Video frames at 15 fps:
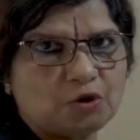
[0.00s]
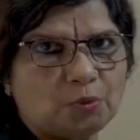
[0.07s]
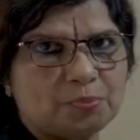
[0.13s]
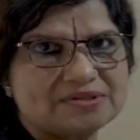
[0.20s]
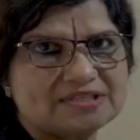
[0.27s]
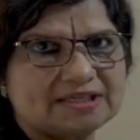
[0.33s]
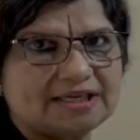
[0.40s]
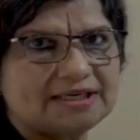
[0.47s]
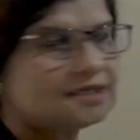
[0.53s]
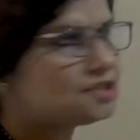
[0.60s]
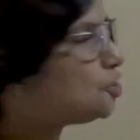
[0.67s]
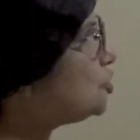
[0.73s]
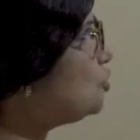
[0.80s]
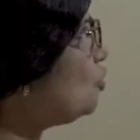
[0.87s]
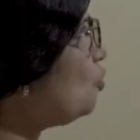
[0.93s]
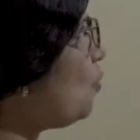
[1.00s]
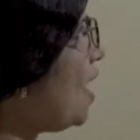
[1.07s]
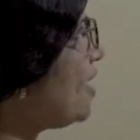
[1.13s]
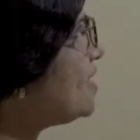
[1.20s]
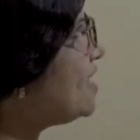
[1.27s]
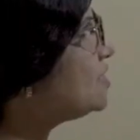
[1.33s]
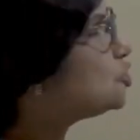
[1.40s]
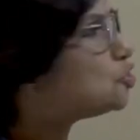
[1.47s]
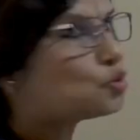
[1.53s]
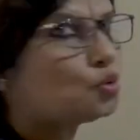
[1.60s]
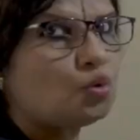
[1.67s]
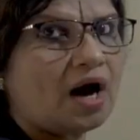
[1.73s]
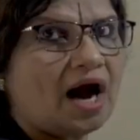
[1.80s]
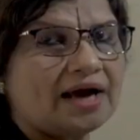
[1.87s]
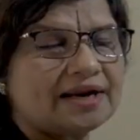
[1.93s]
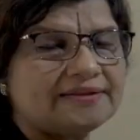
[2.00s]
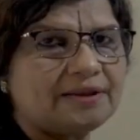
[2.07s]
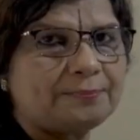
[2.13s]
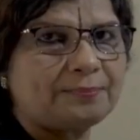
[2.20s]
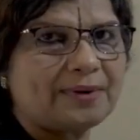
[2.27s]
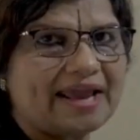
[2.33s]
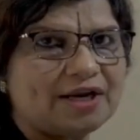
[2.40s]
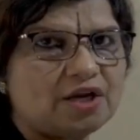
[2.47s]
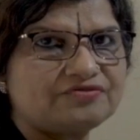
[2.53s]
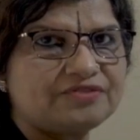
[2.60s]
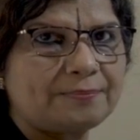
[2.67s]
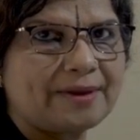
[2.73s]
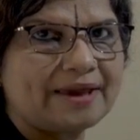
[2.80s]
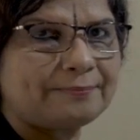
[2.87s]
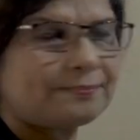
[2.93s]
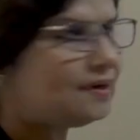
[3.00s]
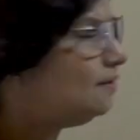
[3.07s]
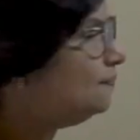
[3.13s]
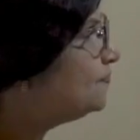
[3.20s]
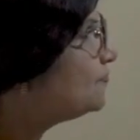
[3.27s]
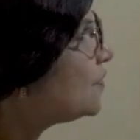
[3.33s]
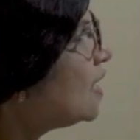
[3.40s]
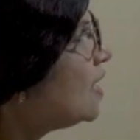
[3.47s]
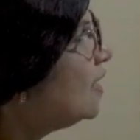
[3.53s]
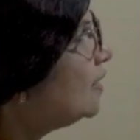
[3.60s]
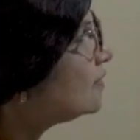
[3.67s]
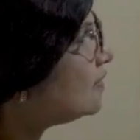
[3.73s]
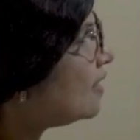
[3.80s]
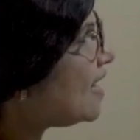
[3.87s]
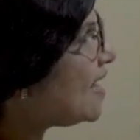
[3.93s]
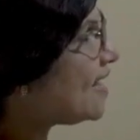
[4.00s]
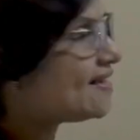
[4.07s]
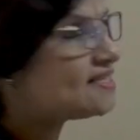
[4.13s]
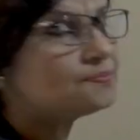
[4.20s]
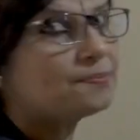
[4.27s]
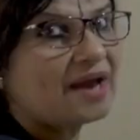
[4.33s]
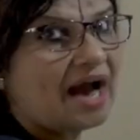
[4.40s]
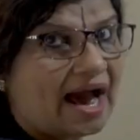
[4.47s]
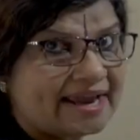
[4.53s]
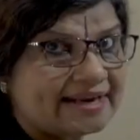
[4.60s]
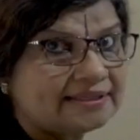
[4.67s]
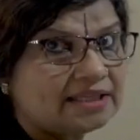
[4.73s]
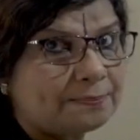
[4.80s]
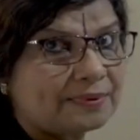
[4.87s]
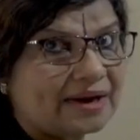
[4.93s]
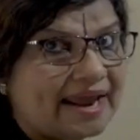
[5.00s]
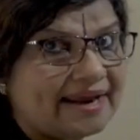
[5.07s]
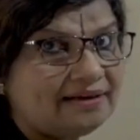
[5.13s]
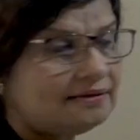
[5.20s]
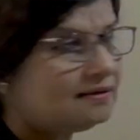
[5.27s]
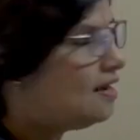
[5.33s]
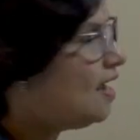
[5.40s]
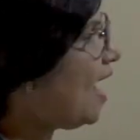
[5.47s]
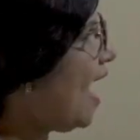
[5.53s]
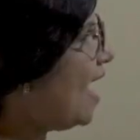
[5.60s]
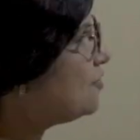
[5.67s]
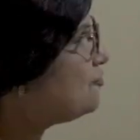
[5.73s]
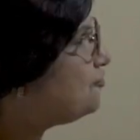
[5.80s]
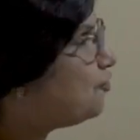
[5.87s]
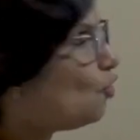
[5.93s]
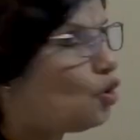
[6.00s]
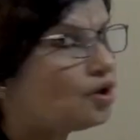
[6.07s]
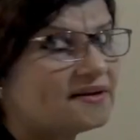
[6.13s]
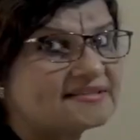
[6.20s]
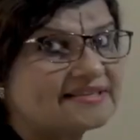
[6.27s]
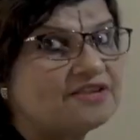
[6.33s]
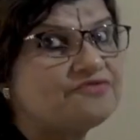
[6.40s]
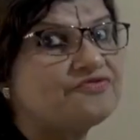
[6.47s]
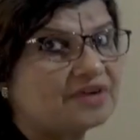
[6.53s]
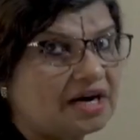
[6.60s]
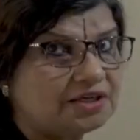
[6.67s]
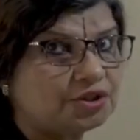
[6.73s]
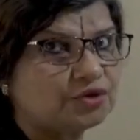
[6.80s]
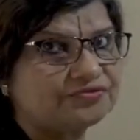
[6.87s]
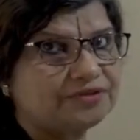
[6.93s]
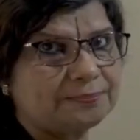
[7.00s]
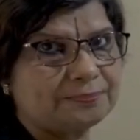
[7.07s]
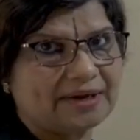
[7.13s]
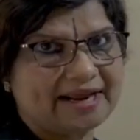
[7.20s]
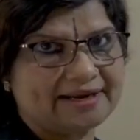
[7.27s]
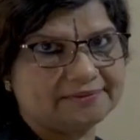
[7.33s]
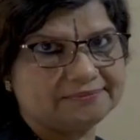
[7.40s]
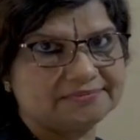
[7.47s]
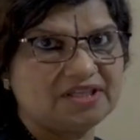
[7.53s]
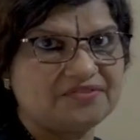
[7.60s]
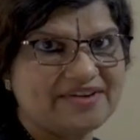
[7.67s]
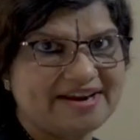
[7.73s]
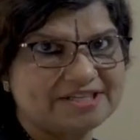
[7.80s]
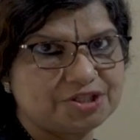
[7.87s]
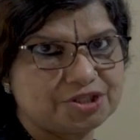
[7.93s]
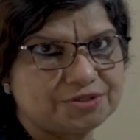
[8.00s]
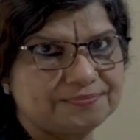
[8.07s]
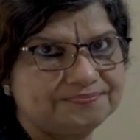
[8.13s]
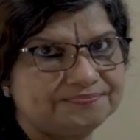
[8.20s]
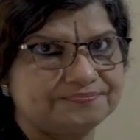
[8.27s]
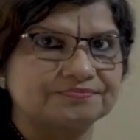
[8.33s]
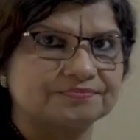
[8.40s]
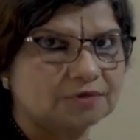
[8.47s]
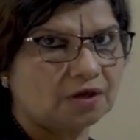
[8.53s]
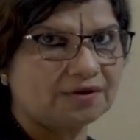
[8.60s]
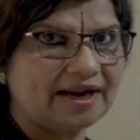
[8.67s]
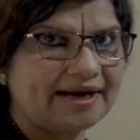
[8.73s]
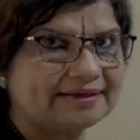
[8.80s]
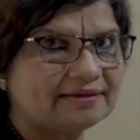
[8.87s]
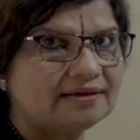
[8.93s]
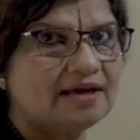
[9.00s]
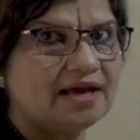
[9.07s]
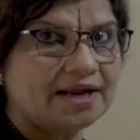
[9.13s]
I hope it's clear to you. 1 and 2 are in the plane of the paper. 3 is behind the plane and 4 is in front of the plane, the wedge. Alright.